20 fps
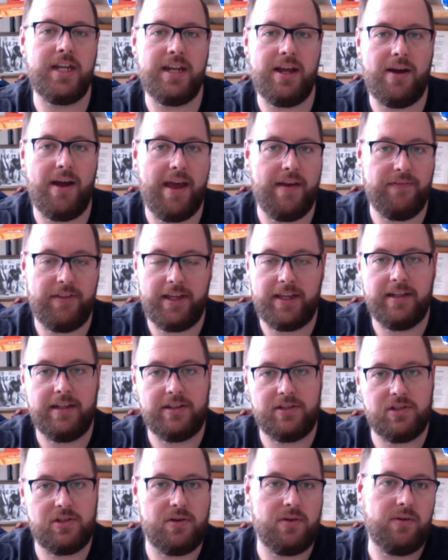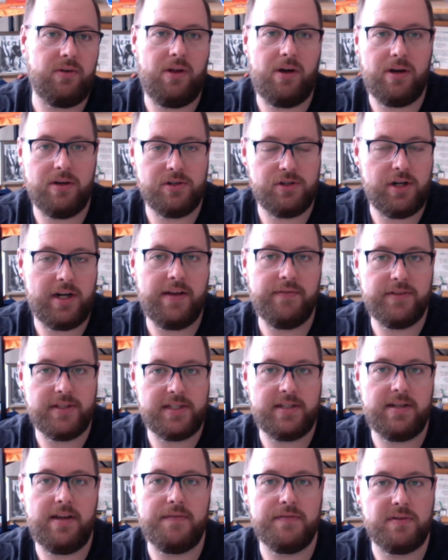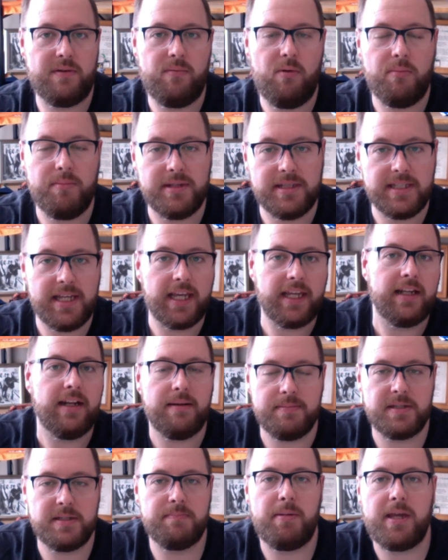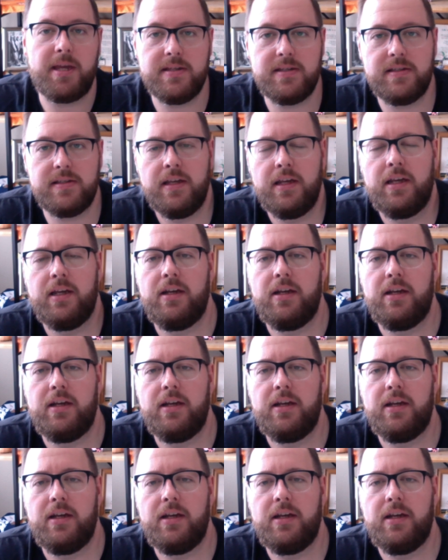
now I have like an external hard drive and stuff, so I won't be taking up space